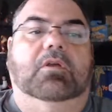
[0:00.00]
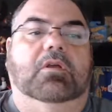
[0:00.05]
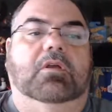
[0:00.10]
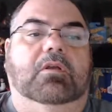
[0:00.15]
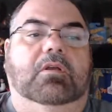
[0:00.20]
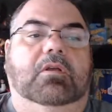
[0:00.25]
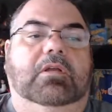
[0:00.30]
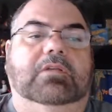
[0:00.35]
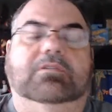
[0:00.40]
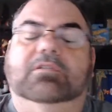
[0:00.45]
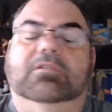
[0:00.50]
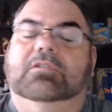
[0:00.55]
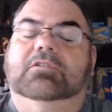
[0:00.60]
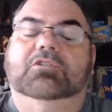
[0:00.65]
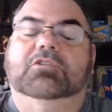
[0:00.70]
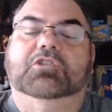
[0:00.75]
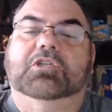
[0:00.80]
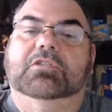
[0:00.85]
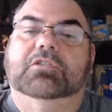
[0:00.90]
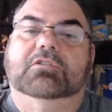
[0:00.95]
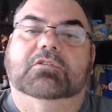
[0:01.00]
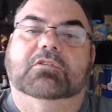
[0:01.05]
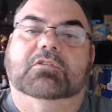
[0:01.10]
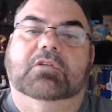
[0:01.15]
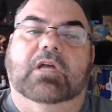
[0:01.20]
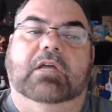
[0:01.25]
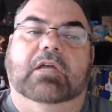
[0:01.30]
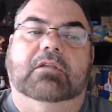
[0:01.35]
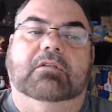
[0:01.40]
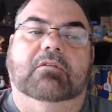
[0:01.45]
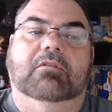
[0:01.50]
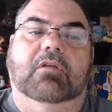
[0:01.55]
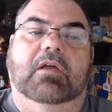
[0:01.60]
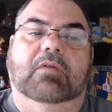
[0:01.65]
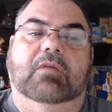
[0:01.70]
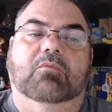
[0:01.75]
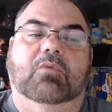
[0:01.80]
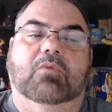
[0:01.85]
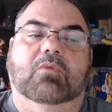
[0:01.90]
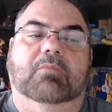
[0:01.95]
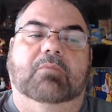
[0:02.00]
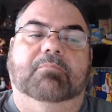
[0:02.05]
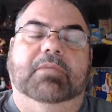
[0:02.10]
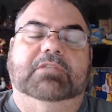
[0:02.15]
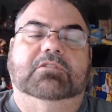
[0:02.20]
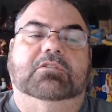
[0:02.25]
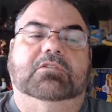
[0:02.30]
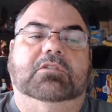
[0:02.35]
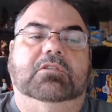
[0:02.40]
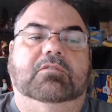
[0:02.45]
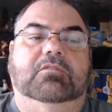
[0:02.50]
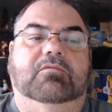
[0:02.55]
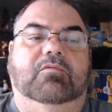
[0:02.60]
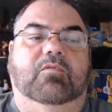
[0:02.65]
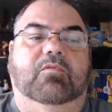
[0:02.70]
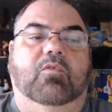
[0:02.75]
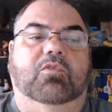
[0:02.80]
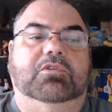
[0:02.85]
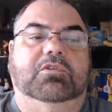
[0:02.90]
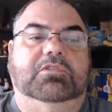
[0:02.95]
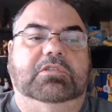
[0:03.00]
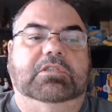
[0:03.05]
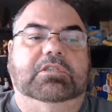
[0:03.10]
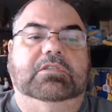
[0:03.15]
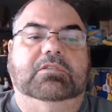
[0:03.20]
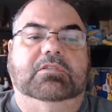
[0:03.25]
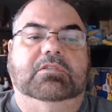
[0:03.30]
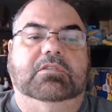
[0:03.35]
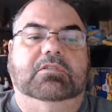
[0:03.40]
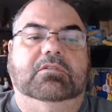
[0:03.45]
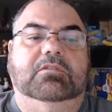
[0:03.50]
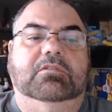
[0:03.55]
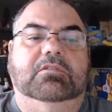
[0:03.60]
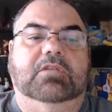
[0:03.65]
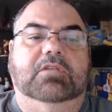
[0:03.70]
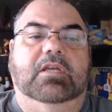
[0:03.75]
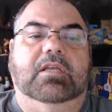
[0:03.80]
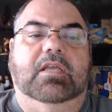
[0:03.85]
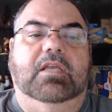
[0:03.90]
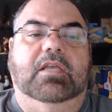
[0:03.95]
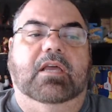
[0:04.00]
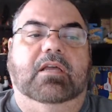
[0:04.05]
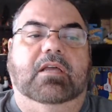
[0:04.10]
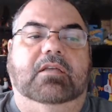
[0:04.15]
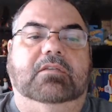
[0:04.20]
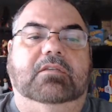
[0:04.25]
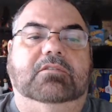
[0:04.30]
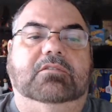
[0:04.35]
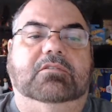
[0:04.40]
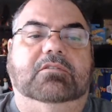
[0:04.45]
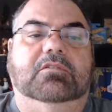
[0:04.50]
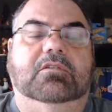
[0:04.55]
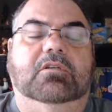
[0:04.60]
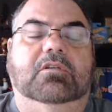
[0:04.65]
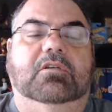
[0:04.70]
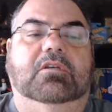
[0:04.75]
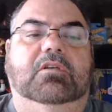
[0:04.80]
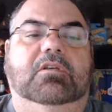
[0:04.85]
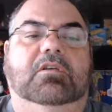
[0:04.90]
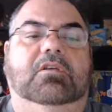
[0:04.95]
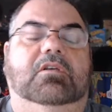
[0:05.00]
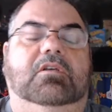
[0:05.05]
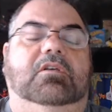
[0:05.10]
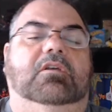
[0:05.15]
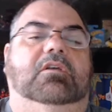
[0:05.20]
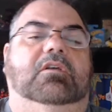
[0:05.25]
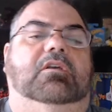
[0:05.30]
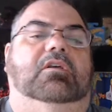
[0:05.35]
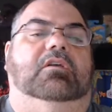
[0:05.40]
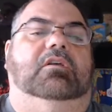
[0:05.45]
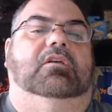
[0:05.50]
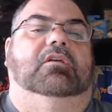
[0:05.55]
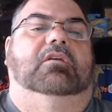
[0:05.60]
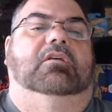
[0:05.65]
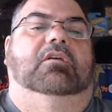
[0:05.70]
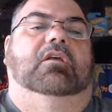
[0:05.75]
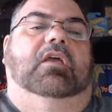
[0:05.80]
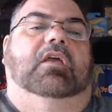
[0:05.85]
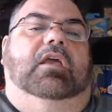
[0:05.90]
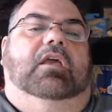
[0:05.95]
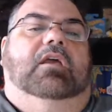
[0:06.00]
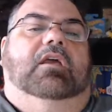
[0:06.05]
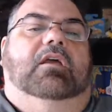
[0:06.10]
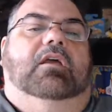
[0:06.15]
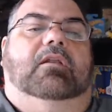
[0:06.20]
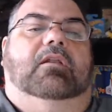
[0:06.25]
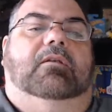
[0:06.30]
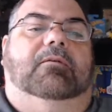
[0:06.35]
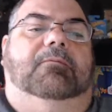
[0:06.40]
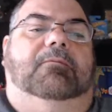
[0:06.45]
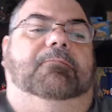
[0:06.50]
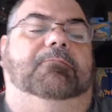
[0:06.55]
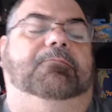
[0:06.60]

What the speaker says: because it's just I missed the Four Seasons, I guess, and